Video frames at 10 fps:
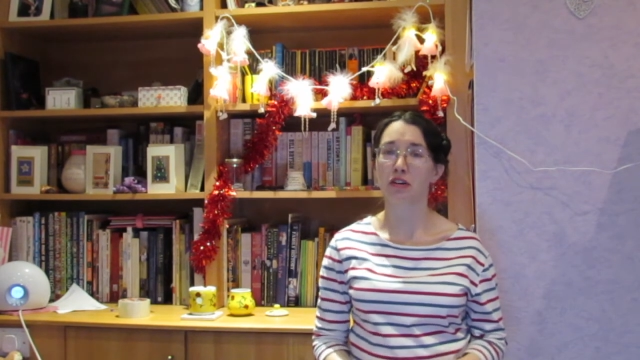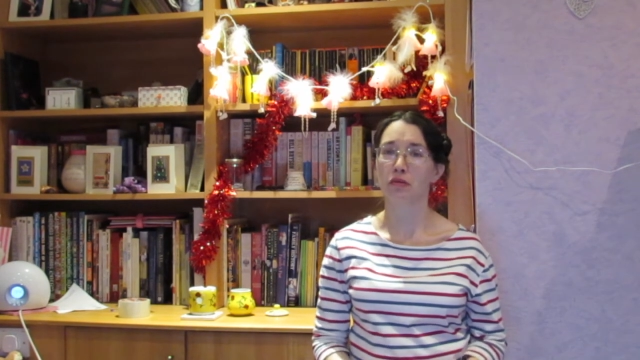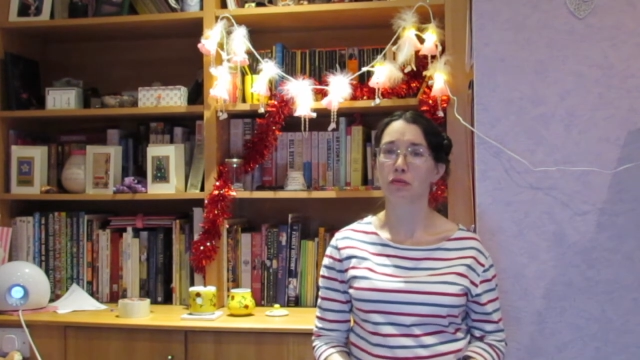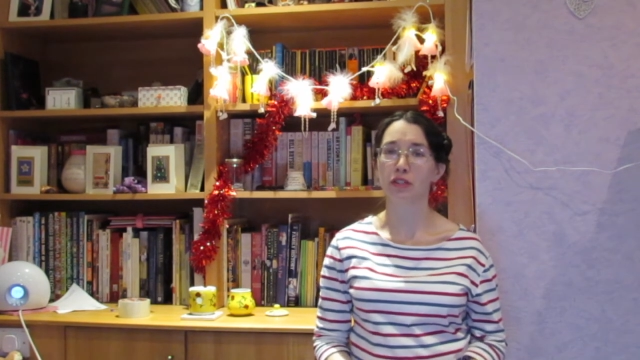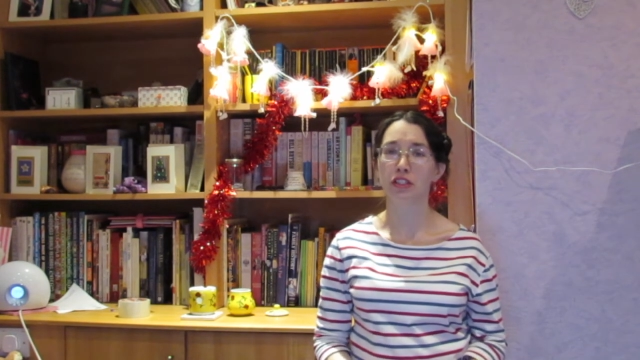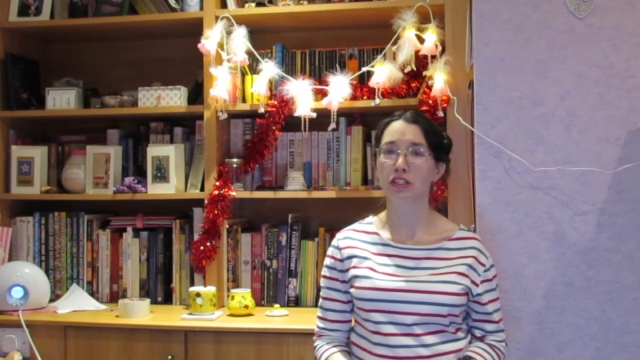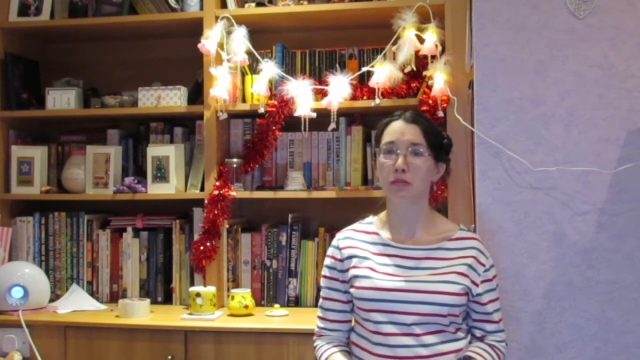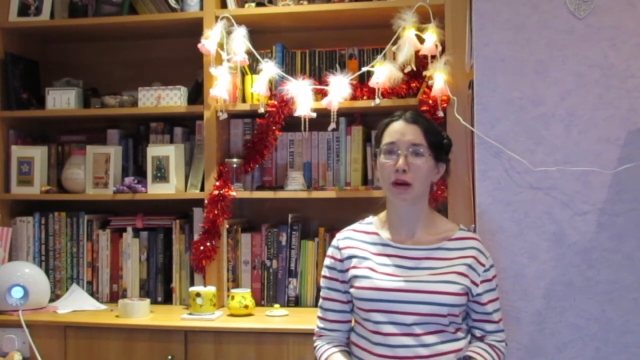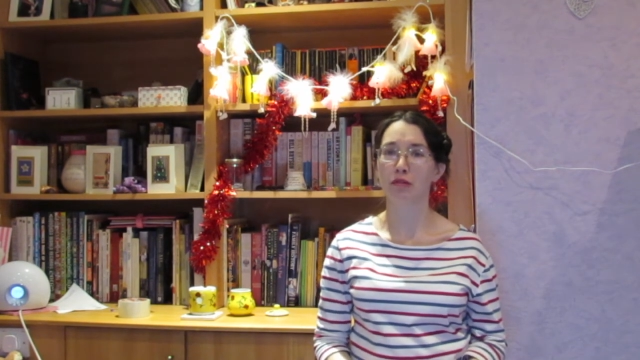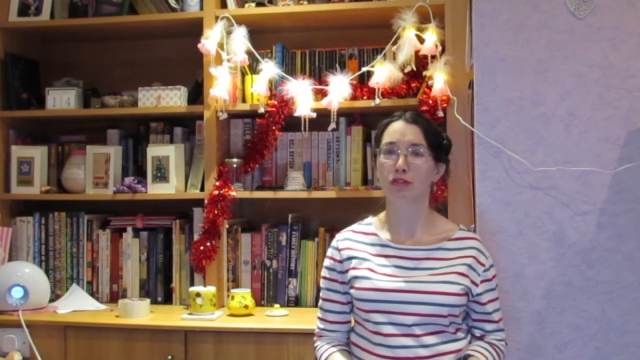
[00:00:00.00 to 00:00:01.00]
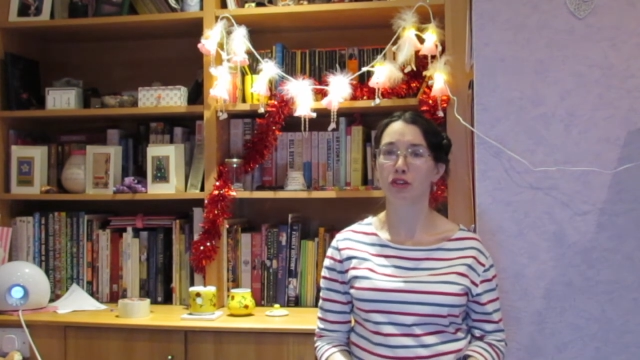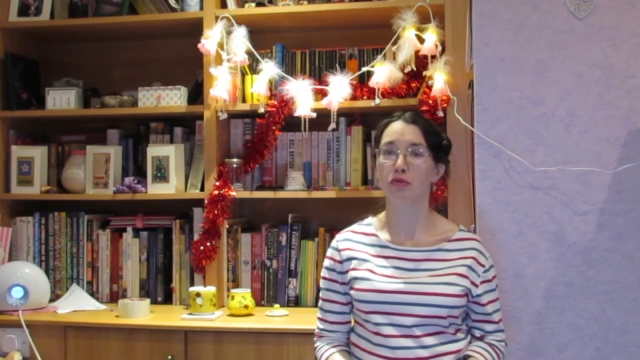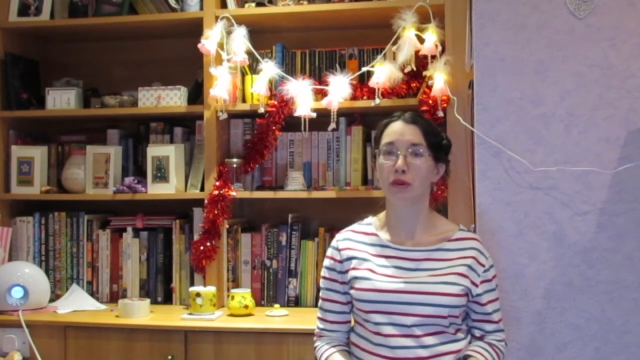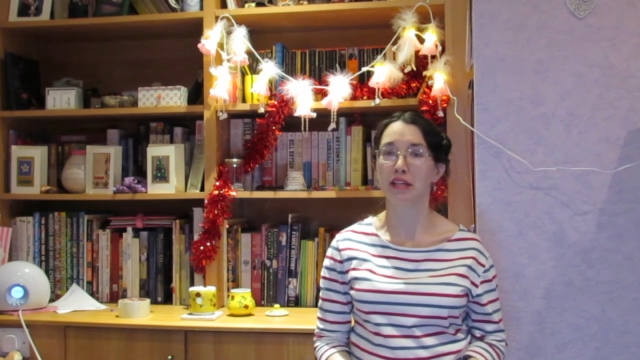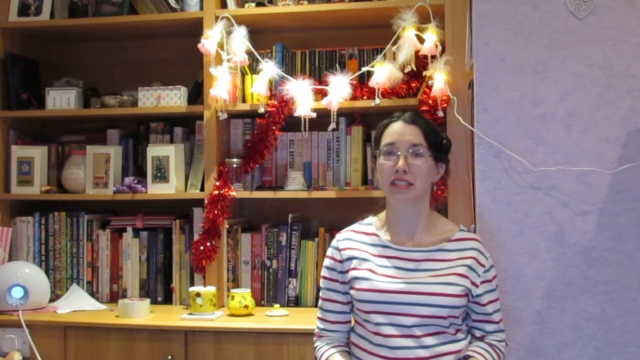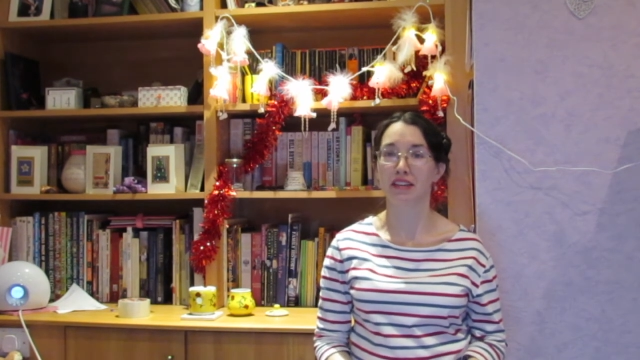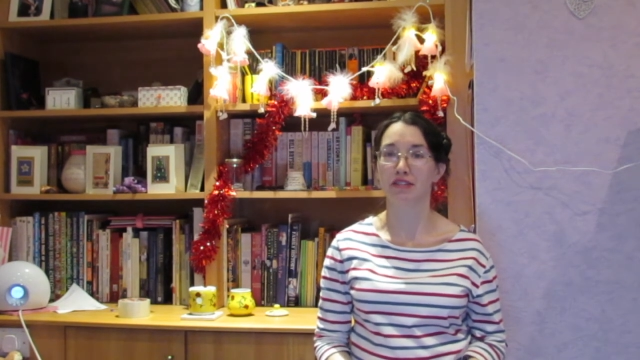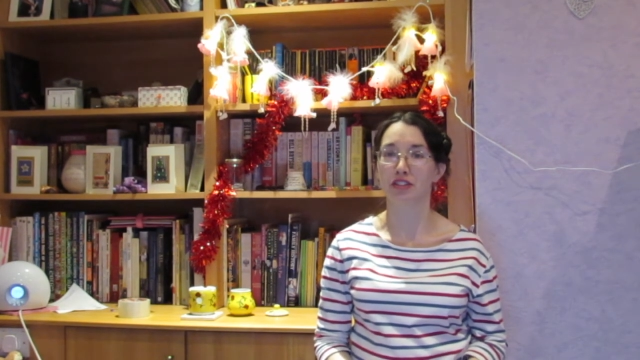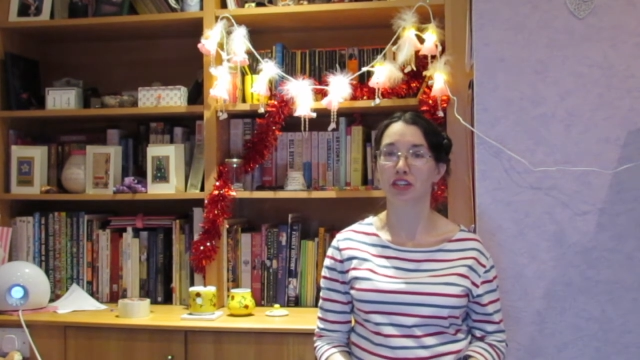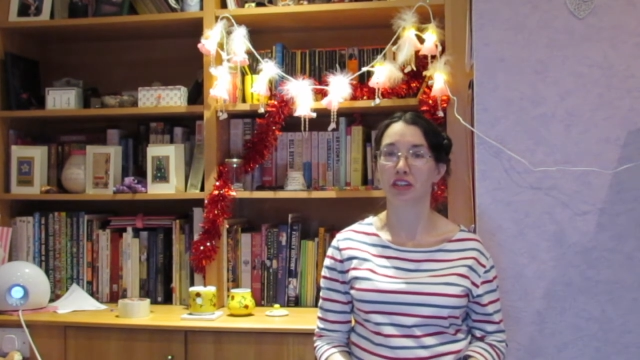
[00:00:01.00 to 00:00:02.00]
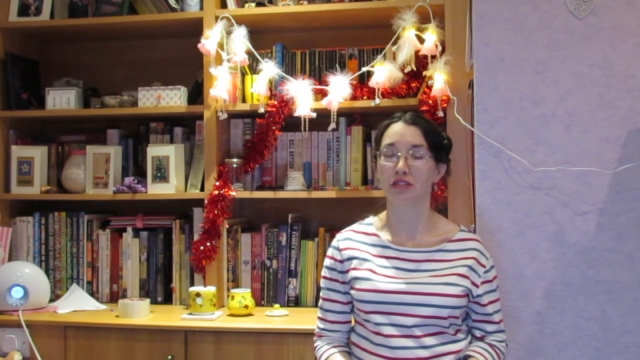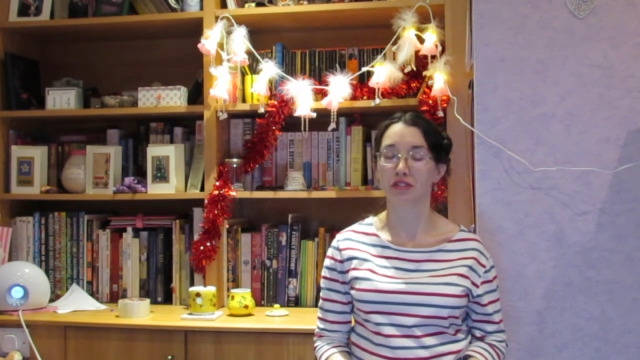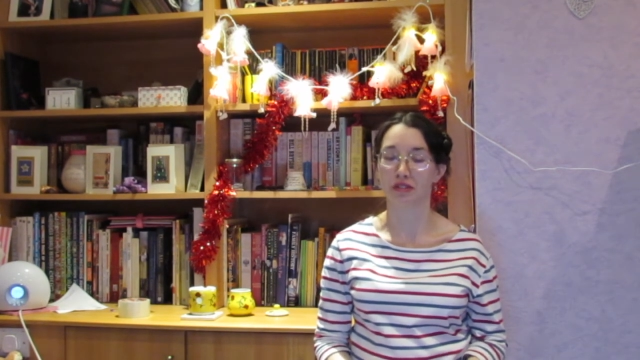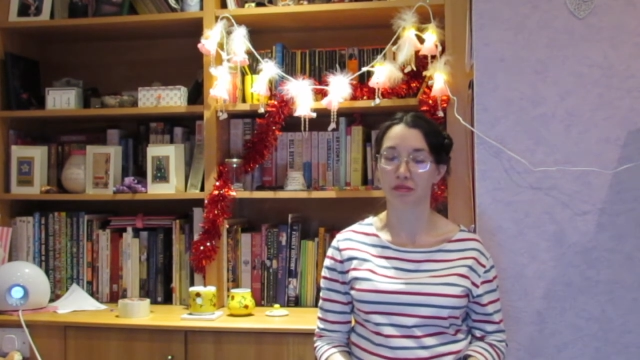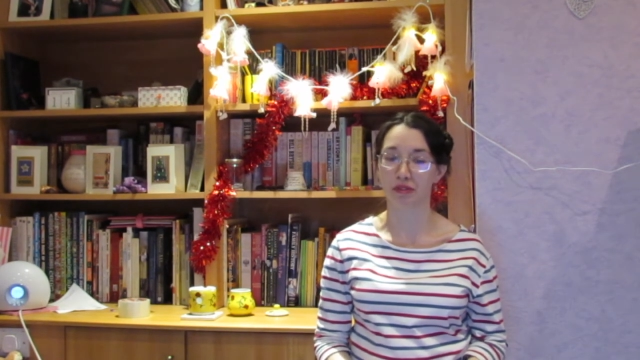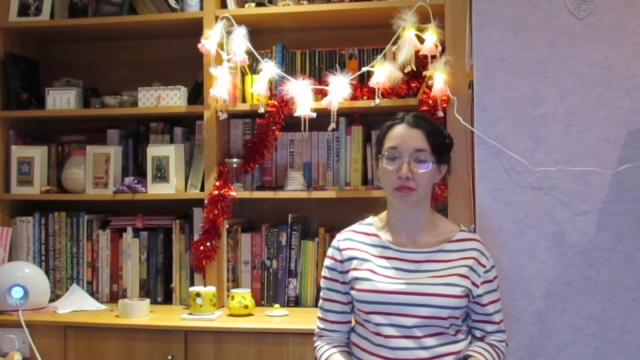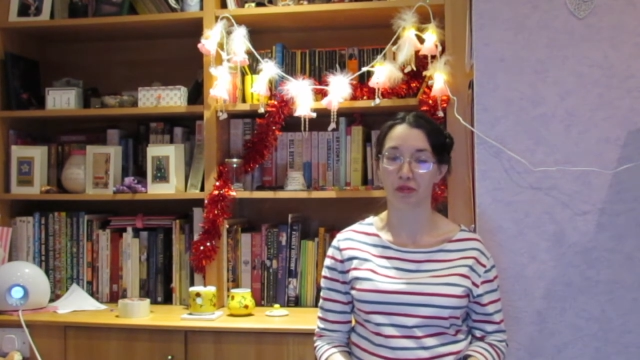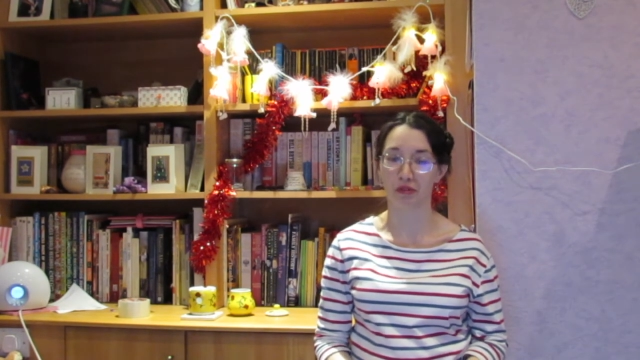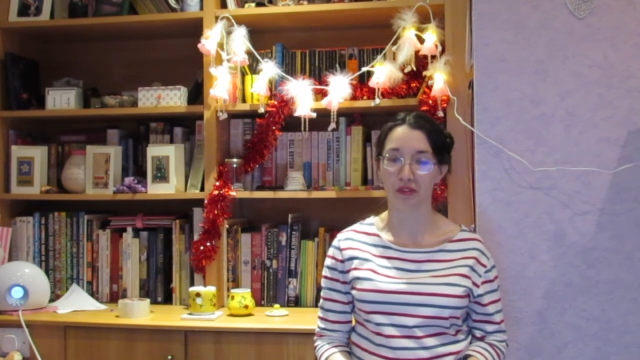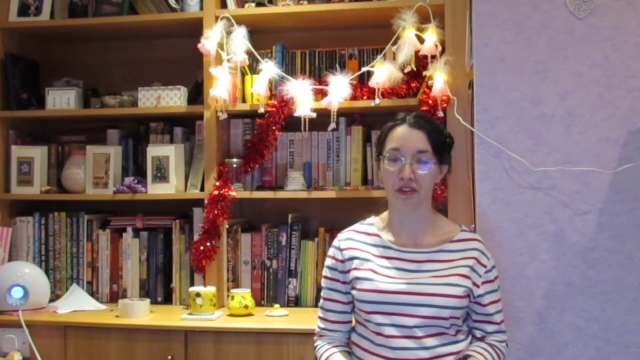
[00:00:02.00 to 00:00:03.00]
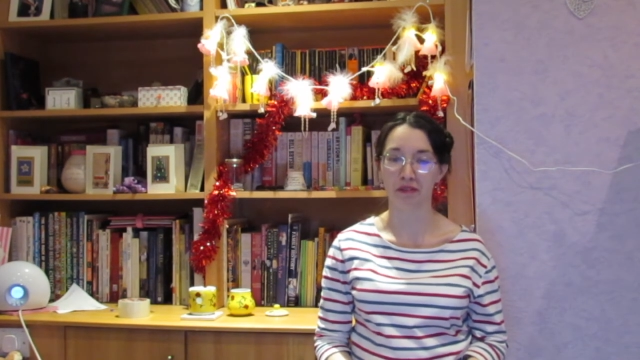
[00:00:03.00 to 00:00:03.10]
which is about 2 weeks after Jane Austen was born.